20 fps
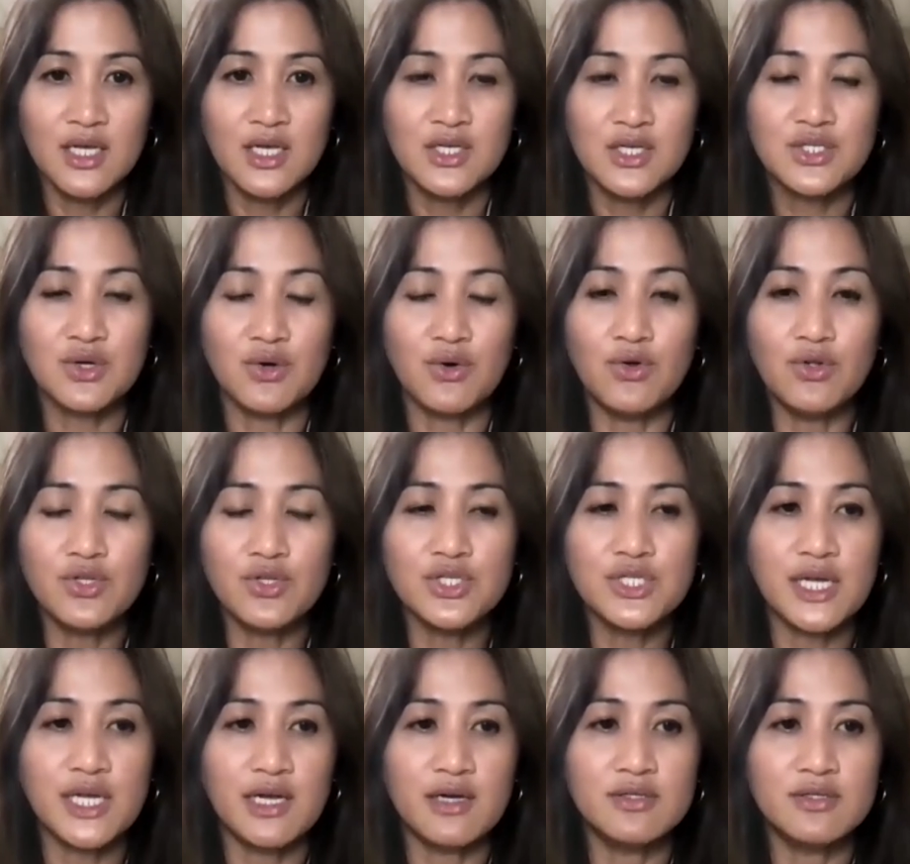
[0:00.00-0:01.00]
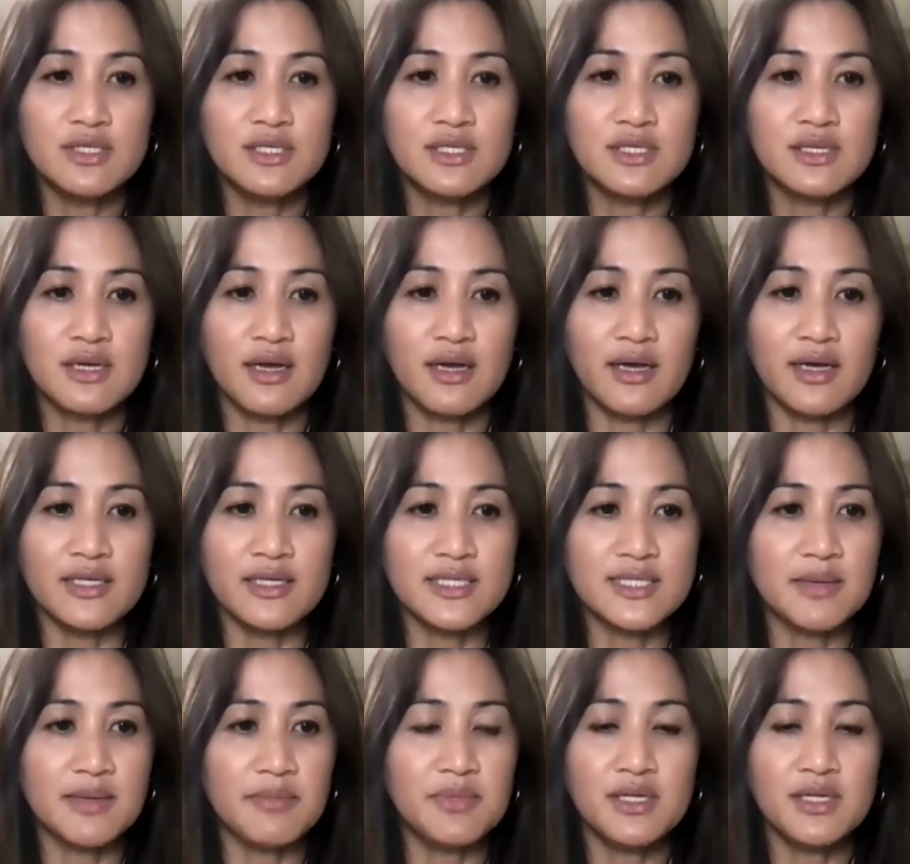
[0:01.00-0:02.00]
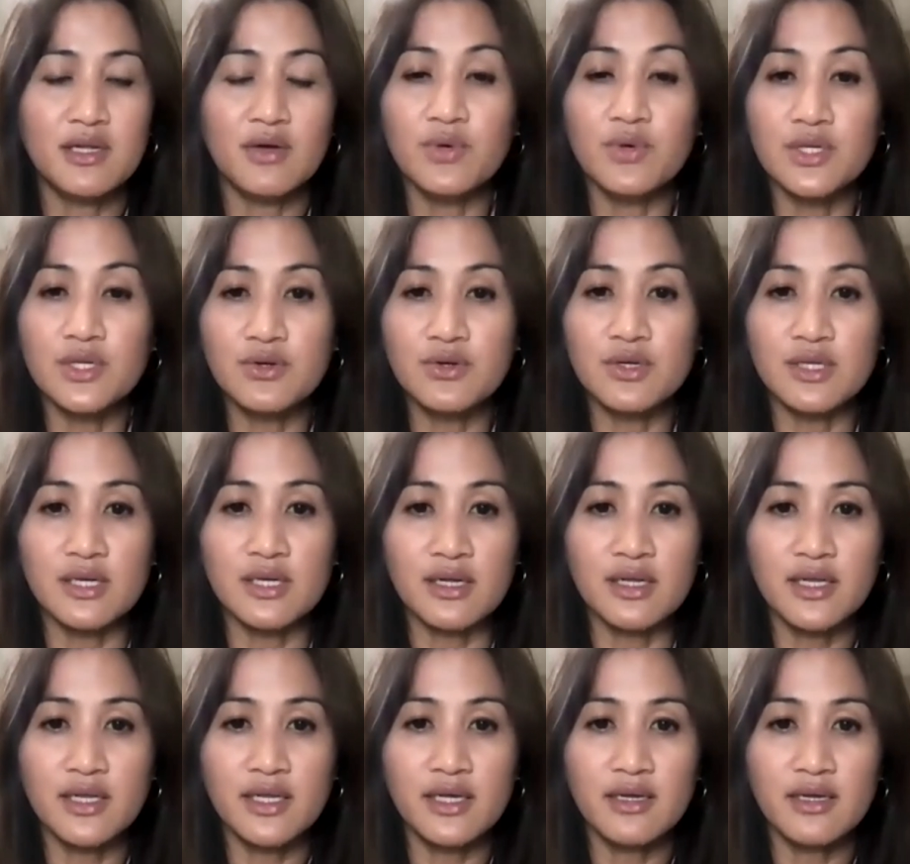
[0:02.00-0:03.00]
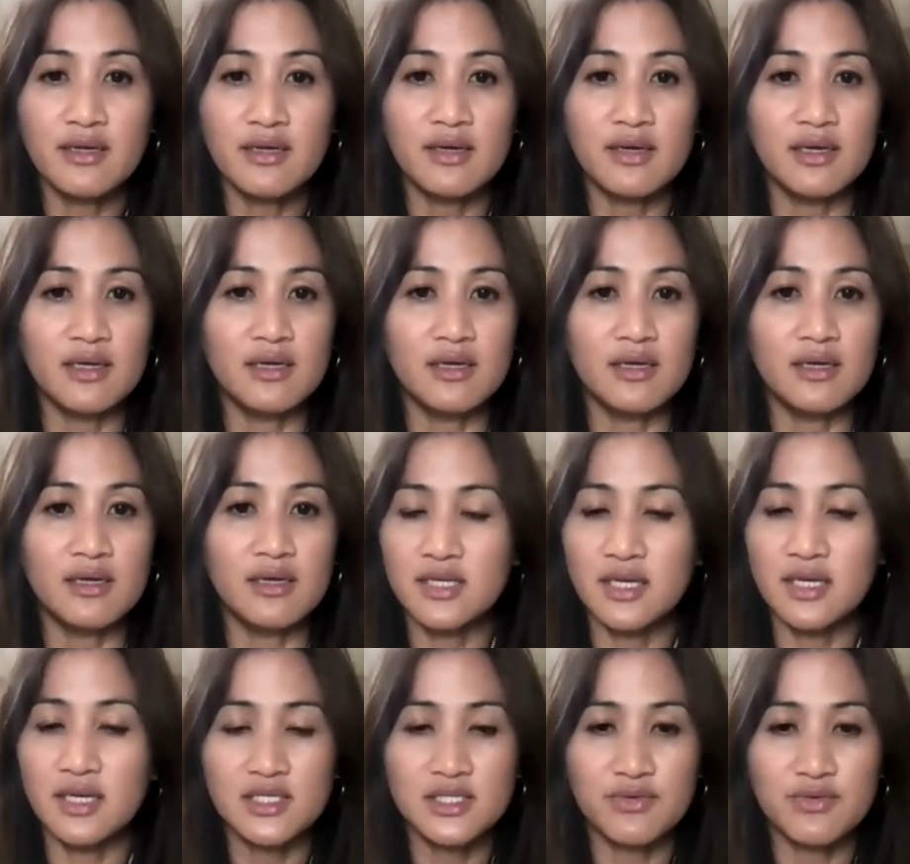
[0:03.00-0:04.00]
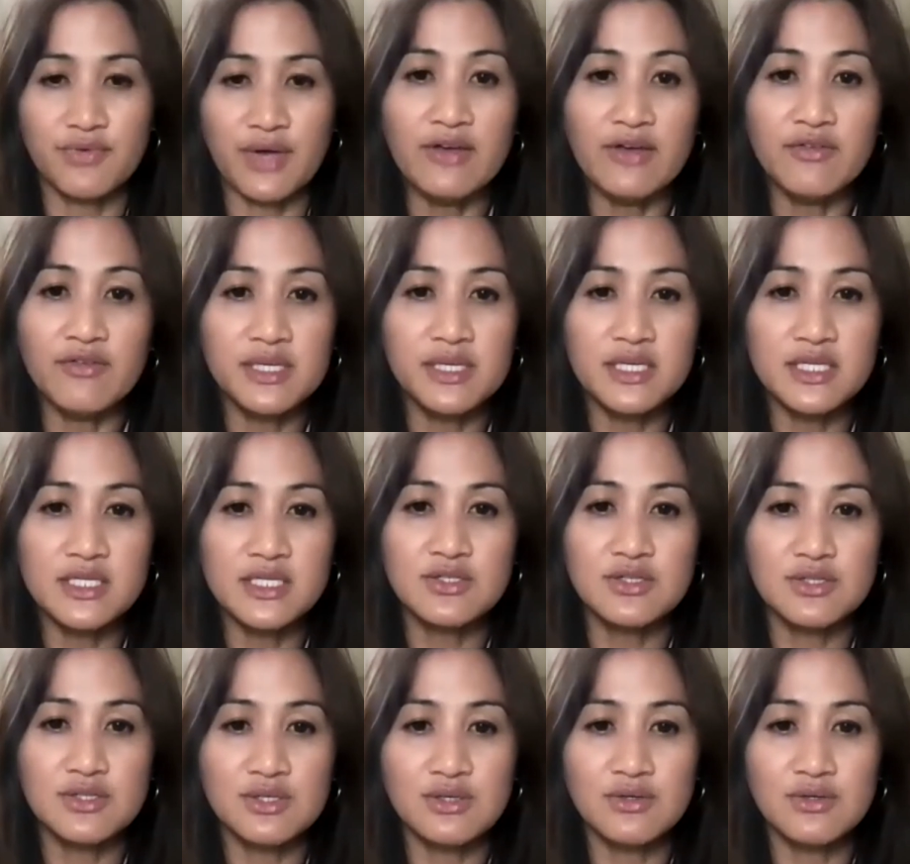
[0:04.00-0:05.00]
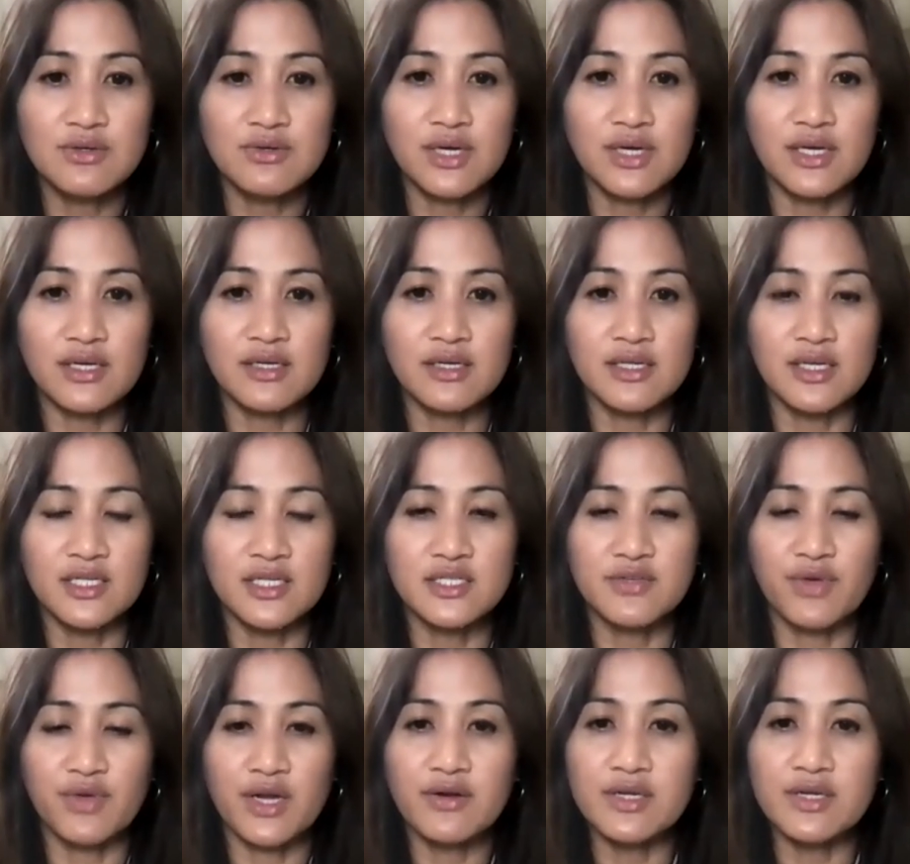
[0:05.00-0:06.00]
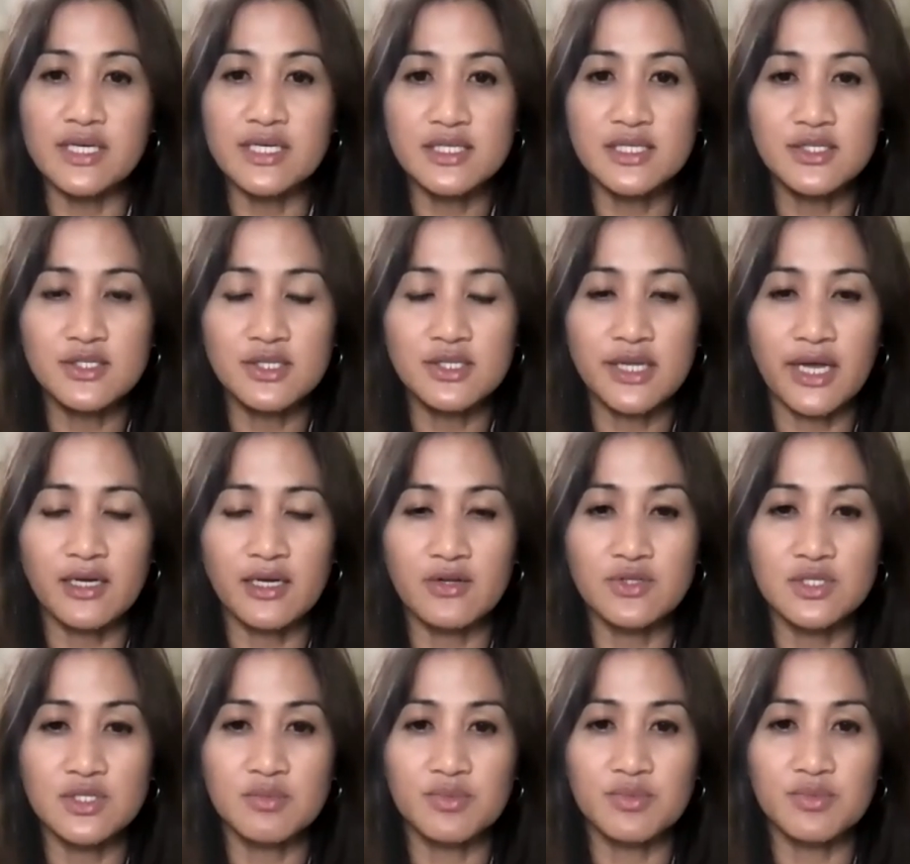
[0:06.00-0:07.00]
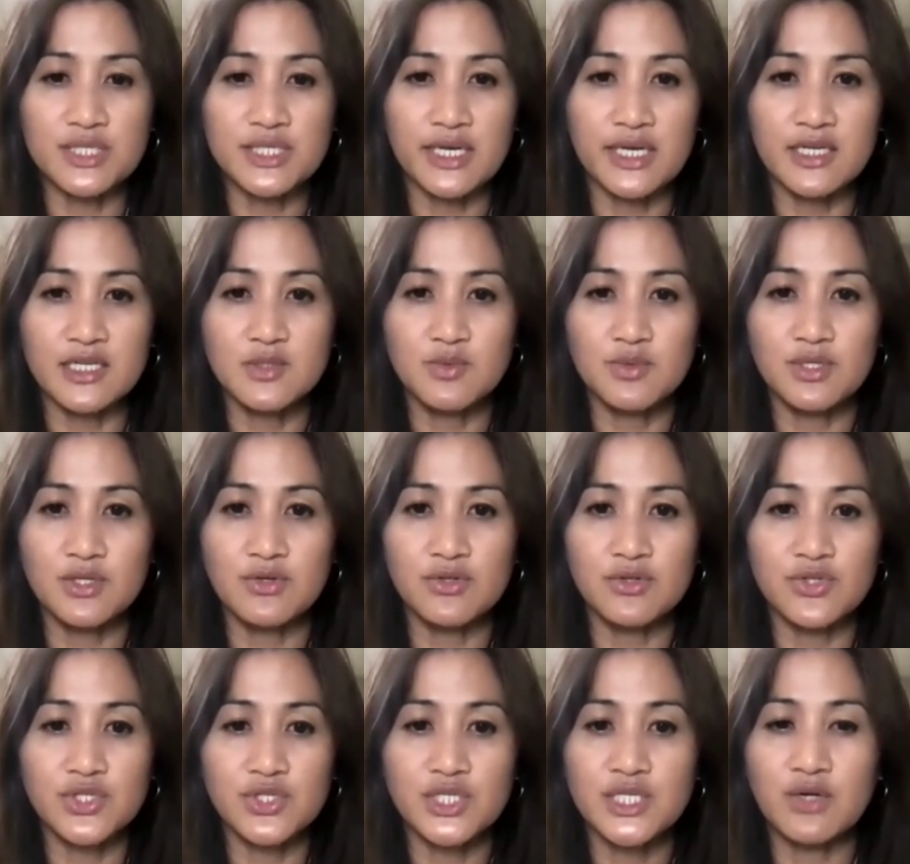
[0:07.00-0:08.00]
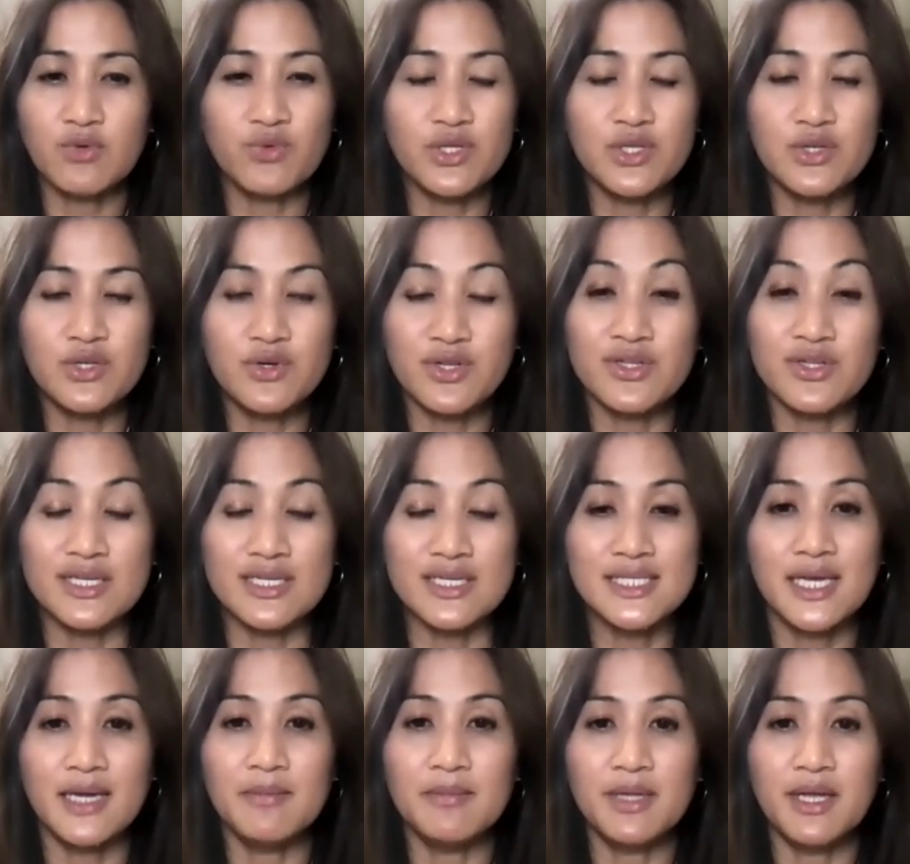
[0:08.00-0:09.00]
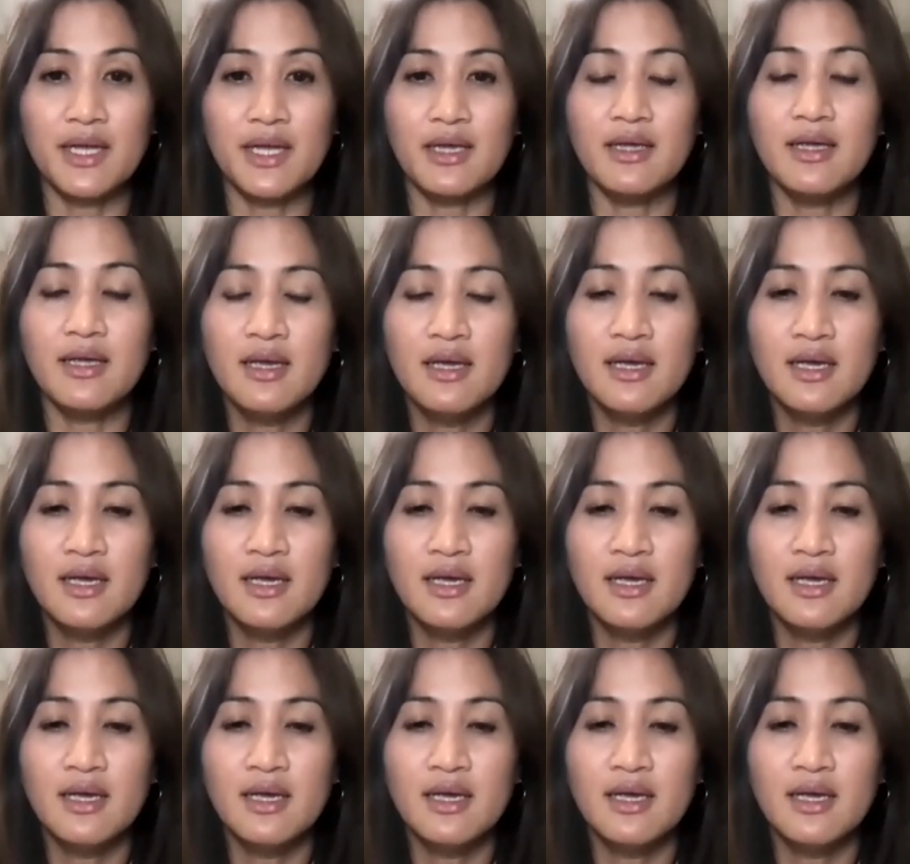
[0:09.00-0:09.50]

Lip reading: So ultrasound, it's something that we do in the clinic. It takes 5 minutes to do, and it's very easy to diagnose a bursitis with the ultrasound. We do it on the same day.